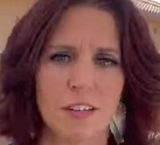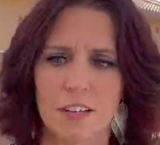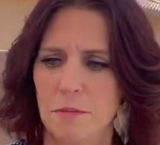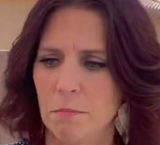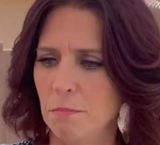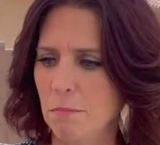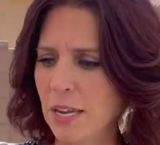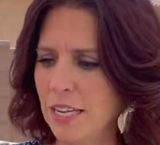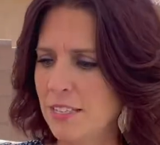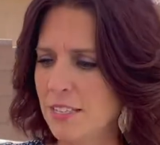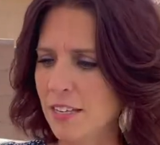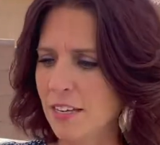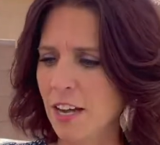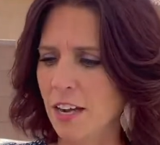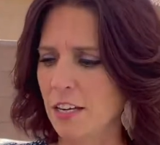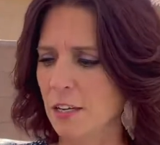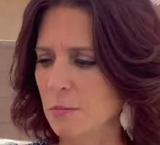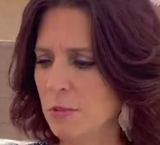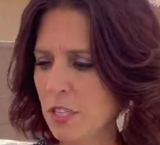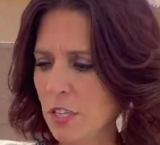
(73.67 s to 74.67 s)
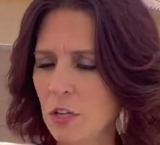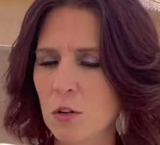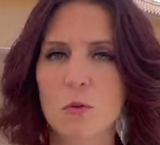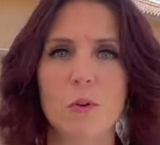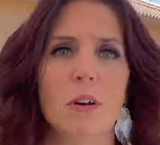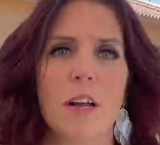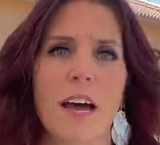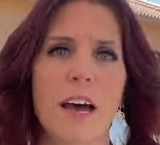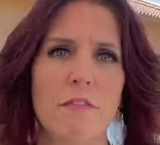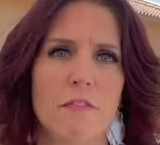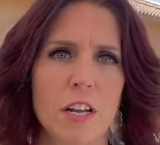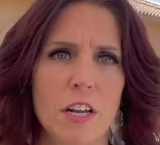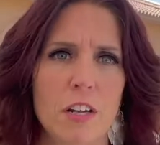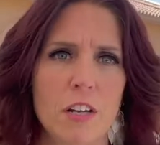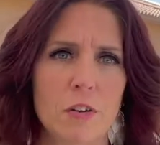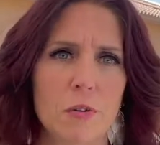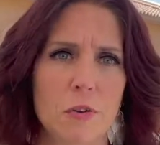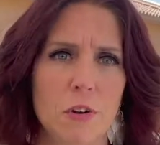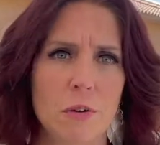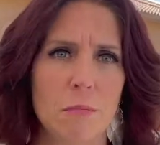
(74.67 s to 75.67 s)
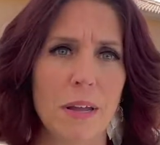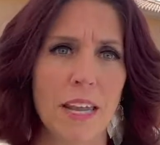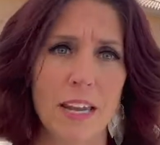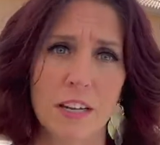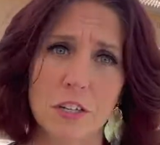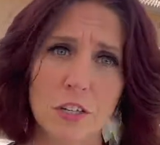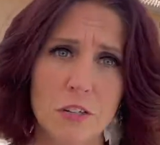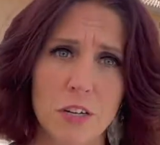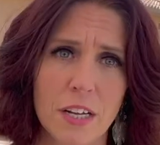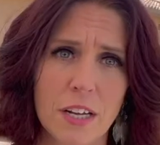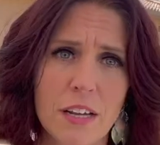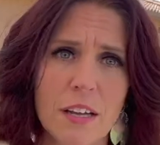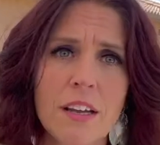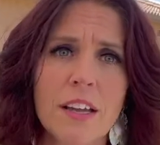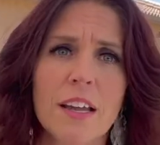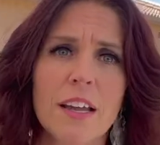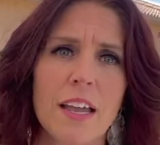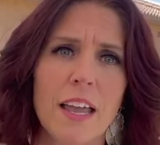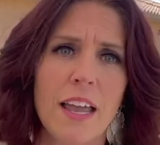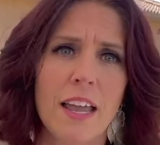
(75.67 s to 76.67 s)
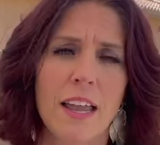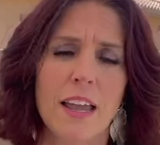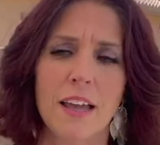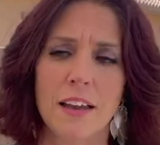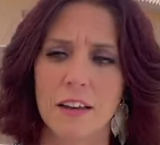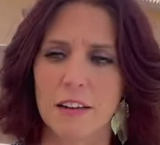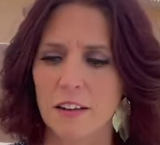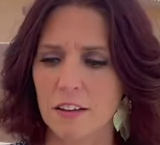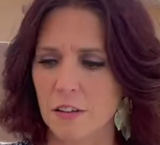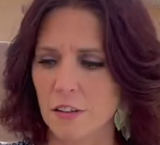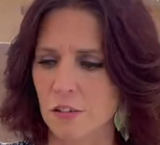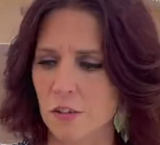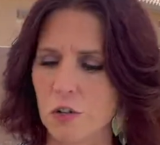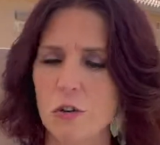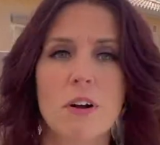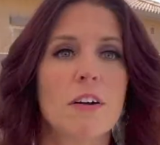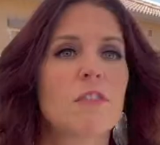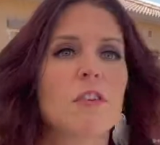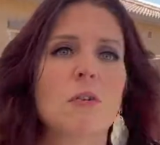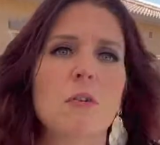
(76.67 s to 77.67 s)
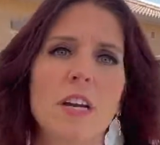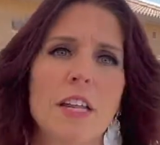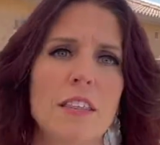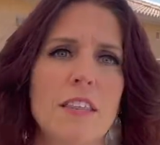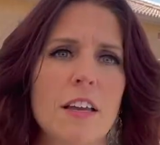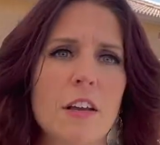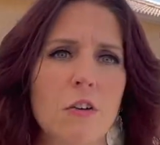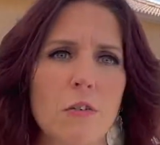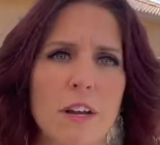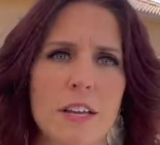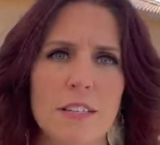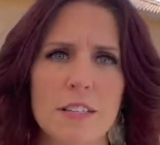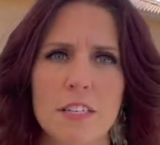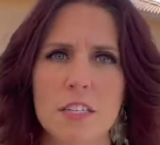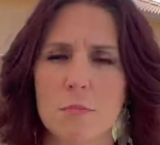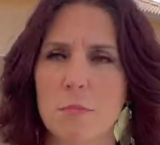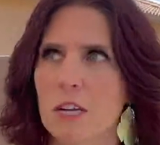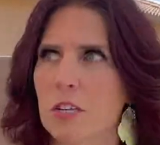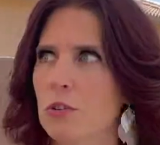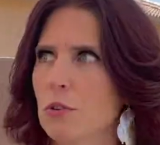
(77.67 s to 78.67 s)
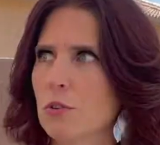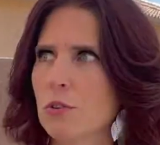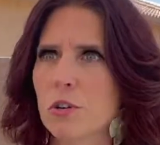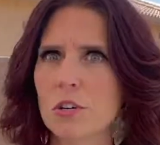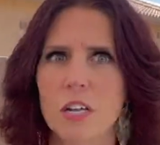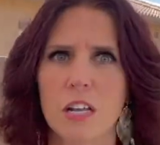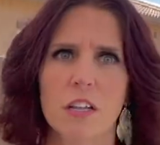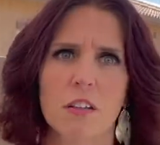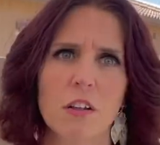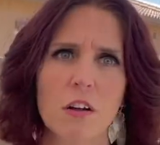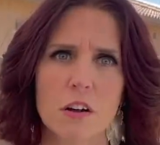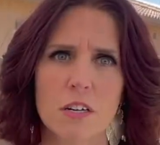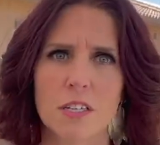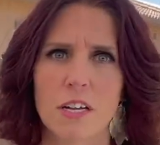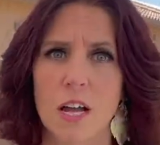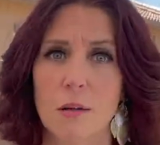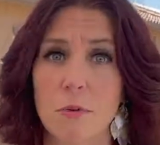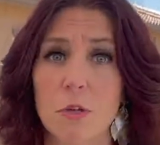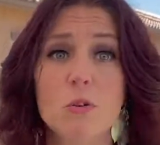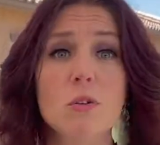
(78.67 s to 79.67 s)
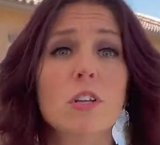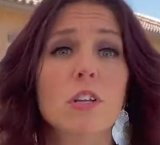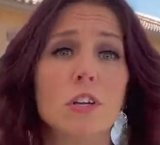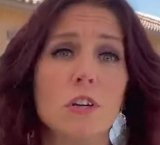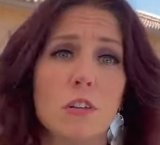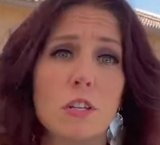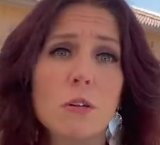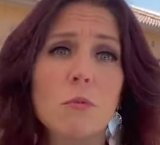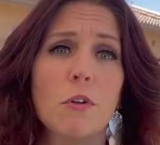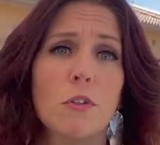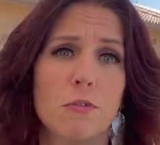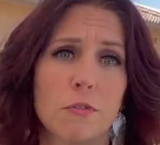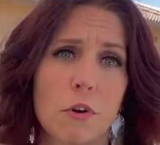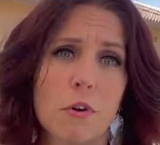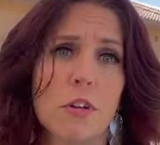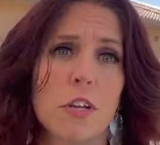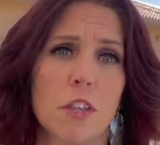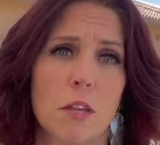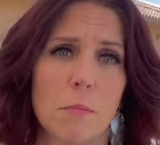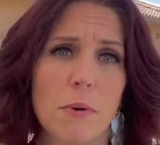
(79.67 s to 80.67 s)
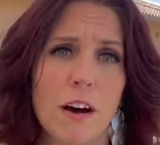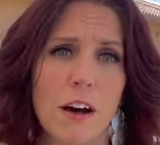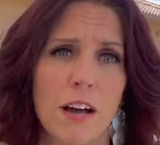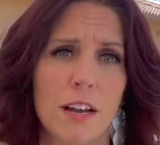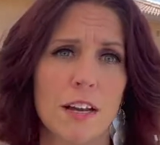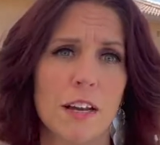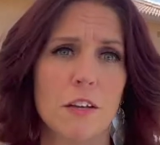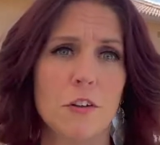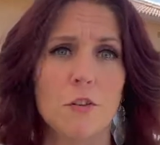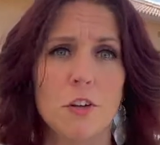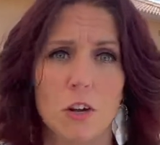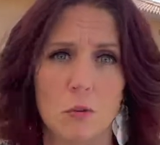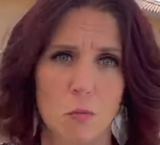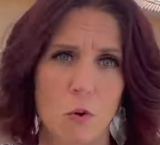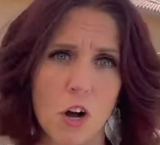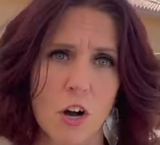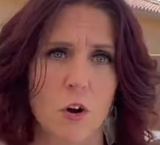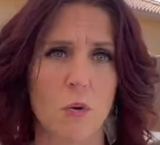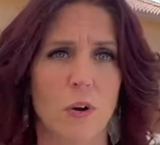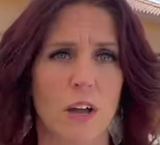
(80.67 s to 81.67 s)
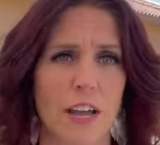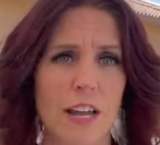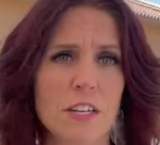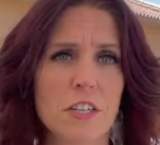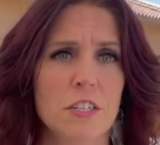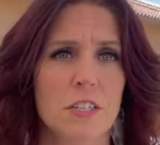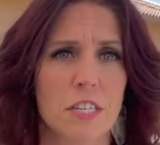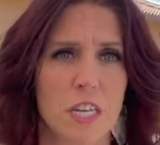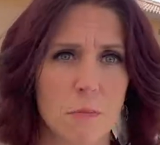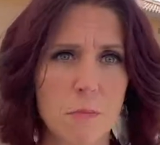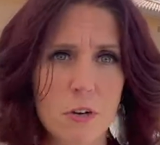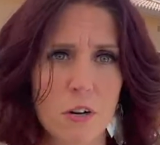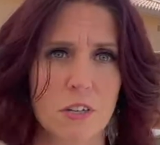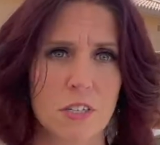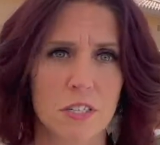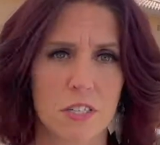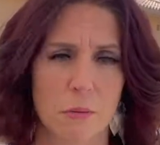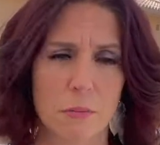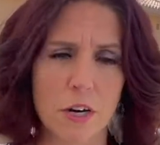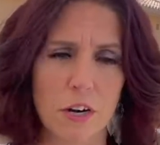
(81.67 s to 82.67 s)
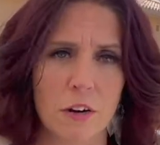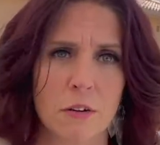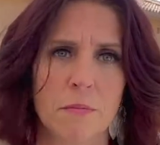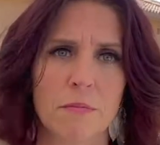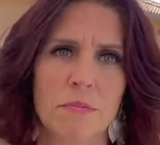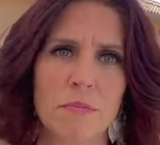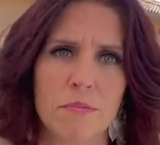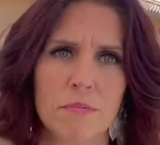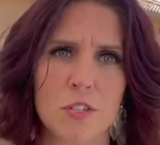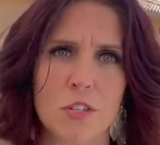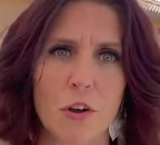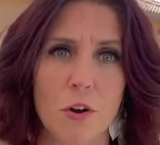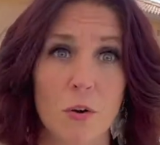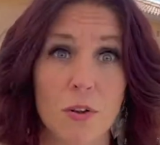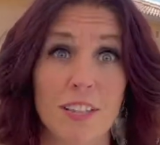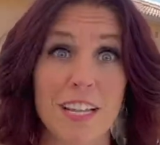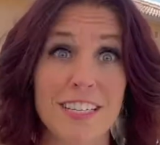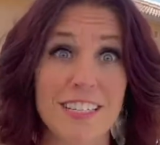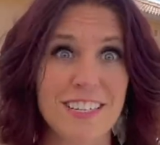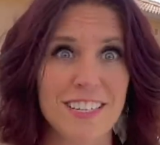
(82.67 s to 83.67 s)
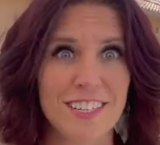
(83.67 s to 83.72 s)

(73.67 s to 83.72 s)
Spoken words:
basic items that you would have in your pantry, and you don't have to do anything crazy special cooking a long time. You literally will throw it in the pot and you can walk away, just keep it on simmer. So let's get